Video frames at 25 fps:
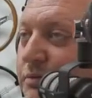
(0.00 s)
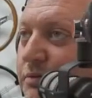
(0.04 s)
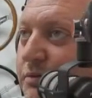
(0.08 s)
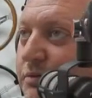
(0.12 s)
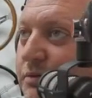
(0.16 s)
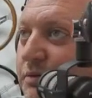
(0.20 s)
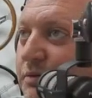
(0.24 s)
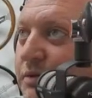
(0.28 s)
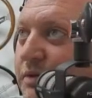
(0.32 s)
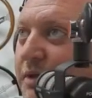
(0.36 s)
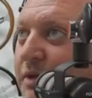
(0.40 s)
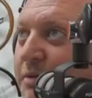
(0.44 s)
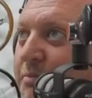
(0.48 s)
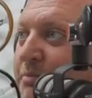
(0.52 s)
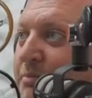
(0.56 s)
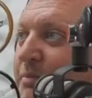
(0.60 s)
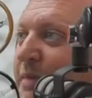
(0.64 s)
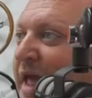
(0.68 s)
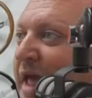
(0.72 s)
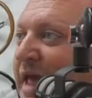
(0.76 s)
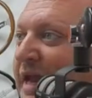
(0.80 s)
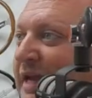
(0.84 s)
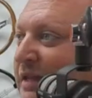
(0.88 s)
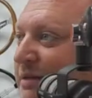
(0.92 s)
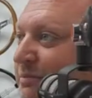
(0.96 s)

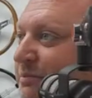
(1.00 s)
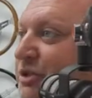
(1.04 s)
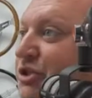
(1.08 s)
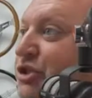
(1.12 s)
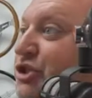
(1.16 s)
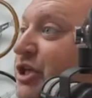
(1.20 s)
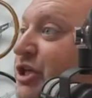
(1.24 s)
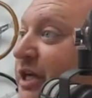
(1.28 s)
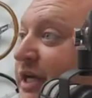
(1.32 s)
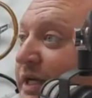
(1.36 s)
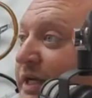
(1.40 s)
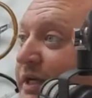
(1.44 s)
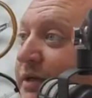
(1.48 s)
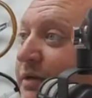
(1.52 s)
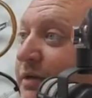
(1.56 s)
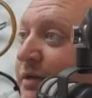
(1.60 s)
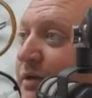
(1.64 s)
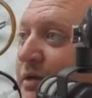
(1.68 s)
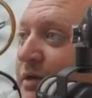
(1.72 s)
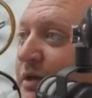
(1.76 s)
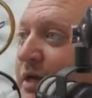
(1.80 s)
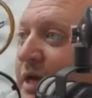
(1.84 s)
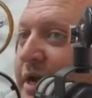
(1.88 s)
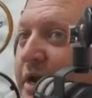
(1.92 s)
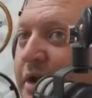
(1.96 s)
man in the machine,
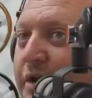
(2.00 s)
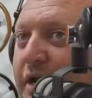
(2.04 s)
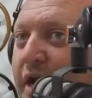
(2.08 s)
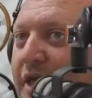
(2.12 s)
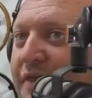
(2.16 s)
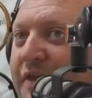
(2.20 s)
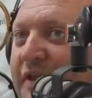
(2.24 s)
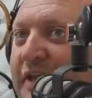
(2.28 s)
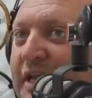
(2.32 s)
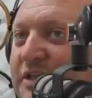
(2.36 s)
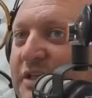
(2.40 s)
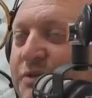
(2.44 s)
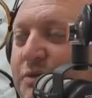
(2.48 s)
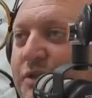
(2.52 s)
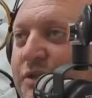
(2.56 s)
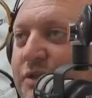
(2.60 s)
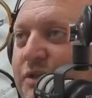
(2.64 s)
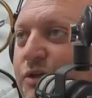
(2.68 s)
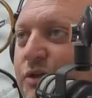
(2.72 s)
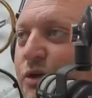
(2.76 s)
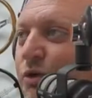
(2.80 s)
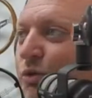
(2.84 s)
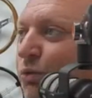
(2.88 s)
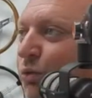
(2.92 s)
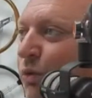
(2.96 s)
and I think that's what's
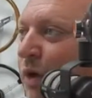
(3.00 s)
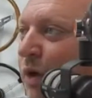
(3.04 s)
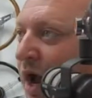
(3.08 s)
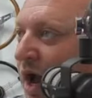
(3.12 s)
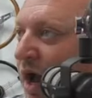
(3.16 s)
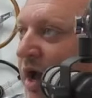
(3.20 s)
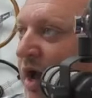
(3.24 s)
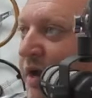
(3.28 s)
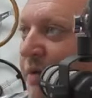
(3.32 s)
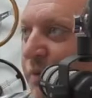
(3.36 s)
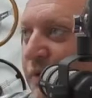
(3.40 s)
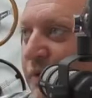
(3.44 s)
so raw and what's